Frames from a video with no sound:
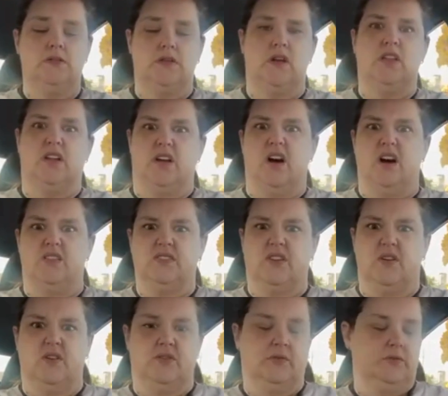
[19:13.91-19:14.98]
Kind of like
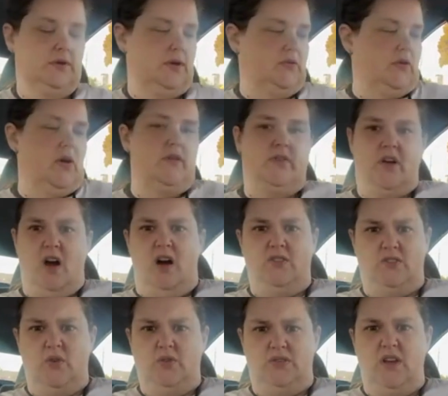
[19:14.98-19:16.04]
Costco. If you have a
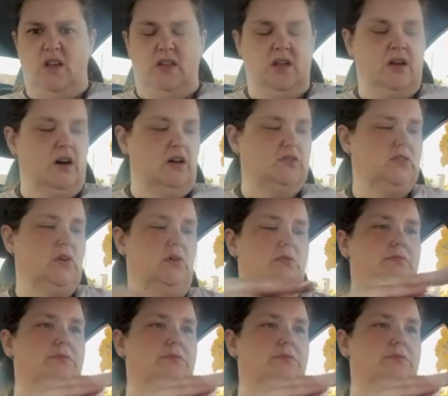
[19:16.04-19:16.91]
Costco, it's kind of like Costco.